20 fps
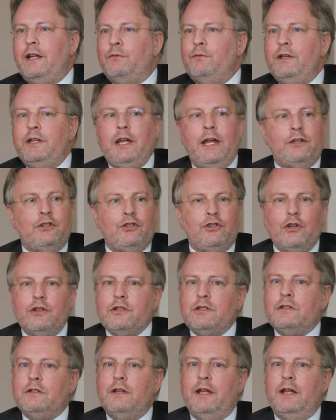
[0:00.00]
that we had
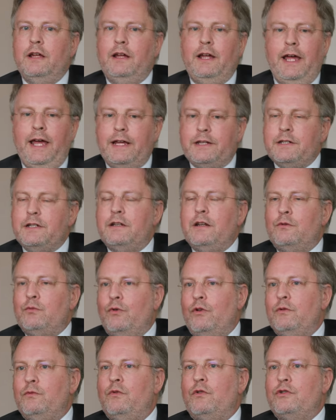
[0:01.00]
just exited
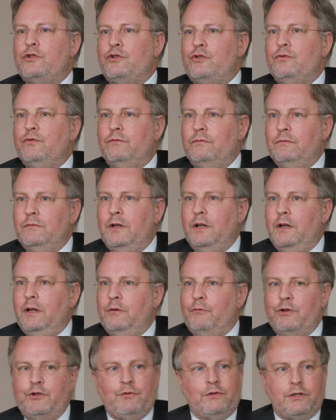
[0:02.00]
World War II,
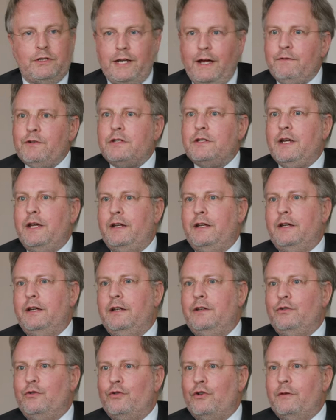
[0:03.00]
which was devastating
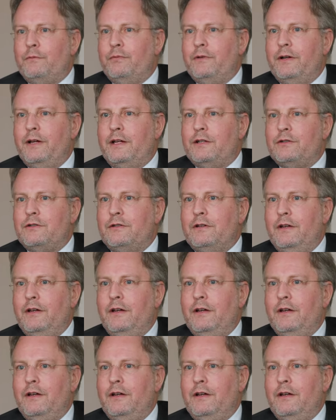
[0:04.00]
in Europe, as